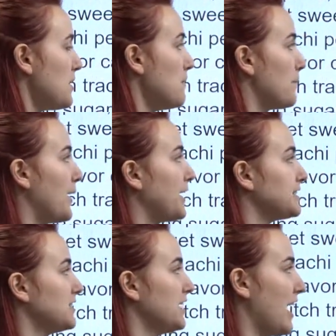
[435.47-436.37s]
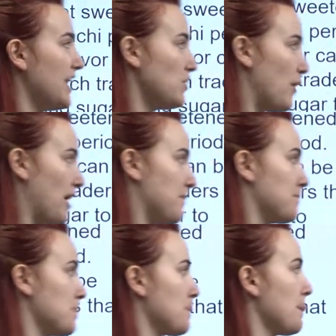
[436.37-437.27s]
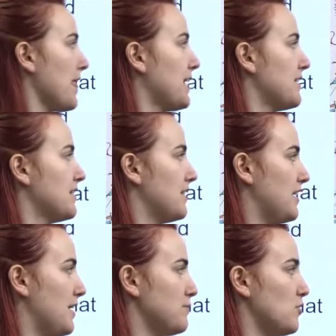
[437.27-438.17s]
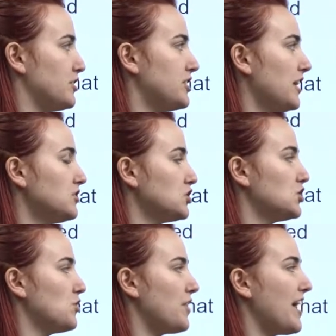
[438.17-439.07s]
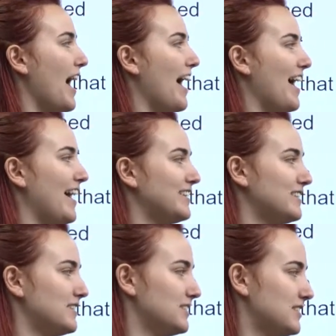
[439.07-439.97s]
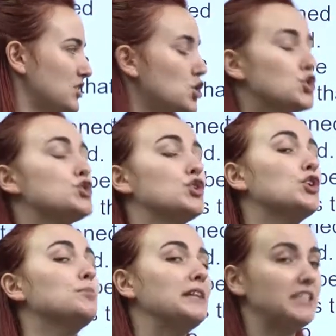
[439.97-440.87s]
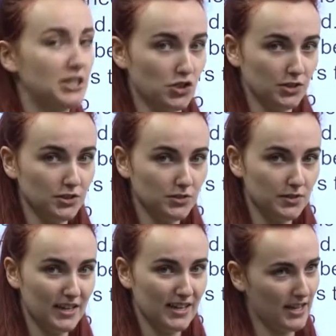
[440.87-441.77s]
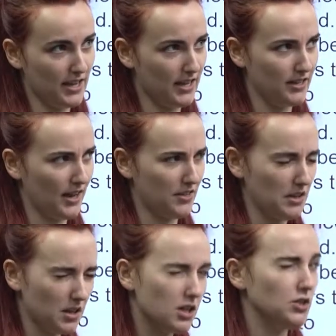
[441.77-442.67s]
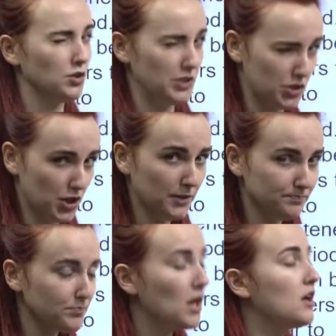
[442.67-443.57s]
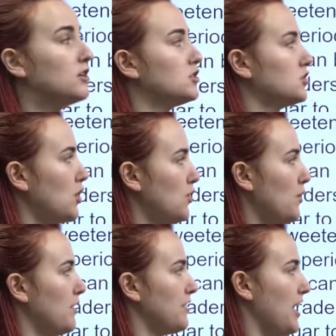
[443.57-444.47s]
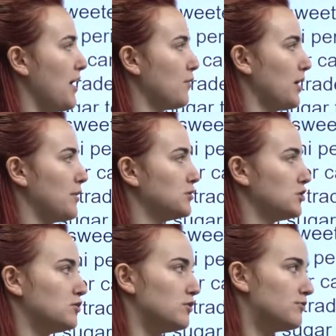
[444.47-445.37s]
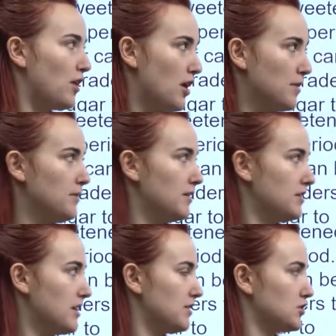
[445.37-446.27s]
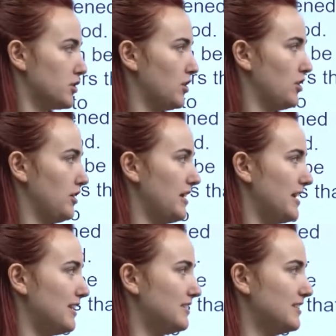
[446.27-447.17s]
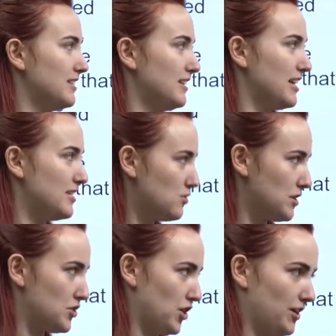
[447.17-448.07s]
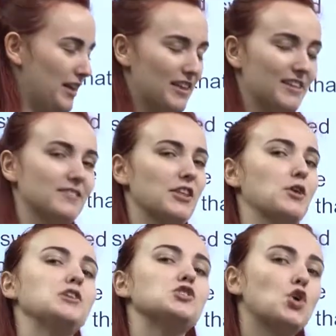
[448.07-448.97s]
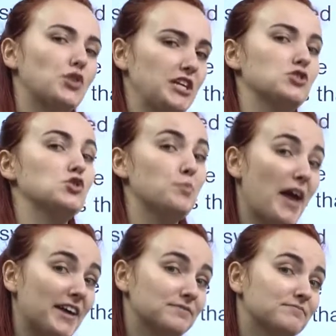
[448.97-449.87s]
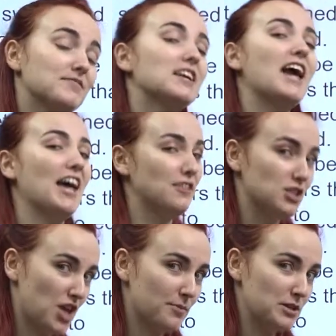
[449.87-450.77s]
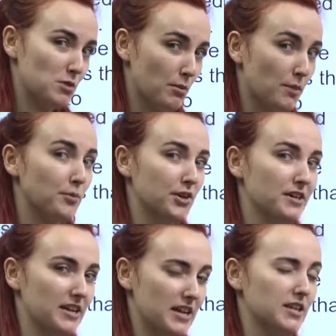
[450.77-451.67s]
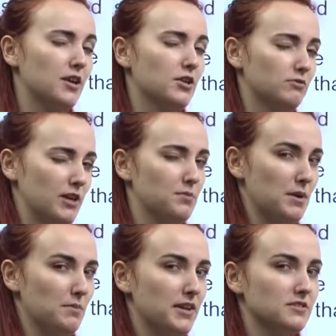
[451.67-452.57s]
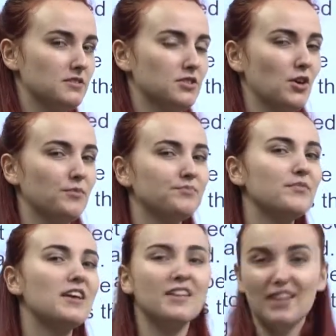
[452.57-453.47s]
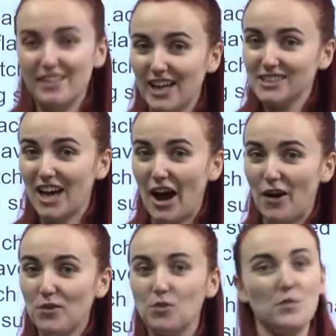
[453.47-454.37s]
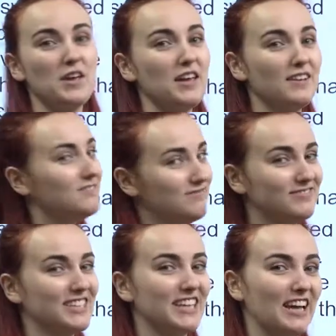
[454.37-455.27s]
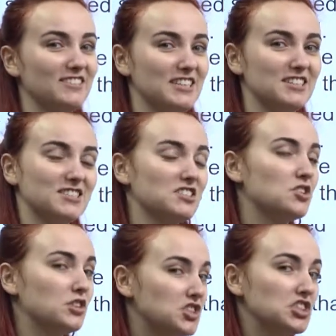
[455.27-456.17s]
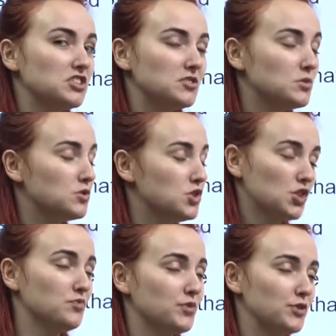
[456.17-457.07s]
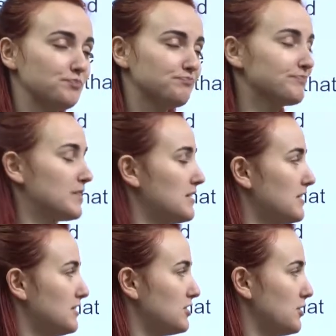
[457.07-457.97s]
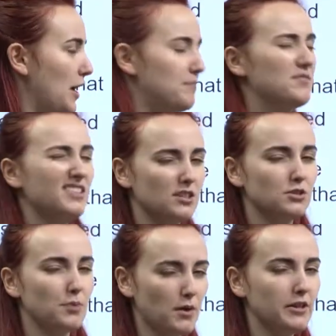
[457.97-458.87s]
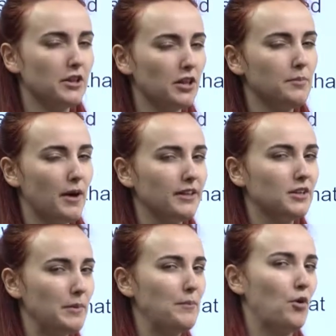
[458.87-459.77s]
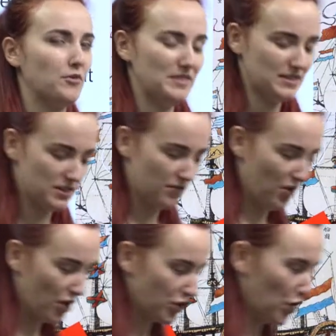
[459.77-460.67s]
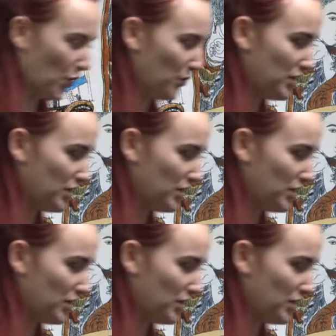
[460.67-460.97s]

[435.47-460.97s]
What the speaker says: But anyway, the Dutch, they had sugar plantations in, I think, Indonesia. So they were able to farm the sugar in Indonesia, and then they sold it to Japan, and then the Japanese people put it in the red bean paste. So that's how we get this delicious dessert food. So yeah, you should probably look up a little bit more of this stuff on your own.